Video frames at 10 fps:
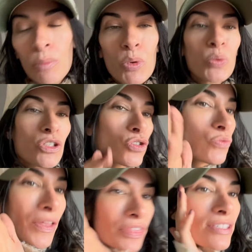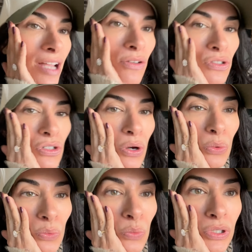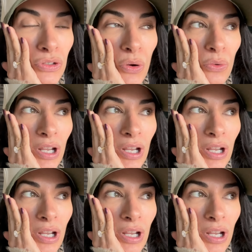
But we just rent this house, so we don't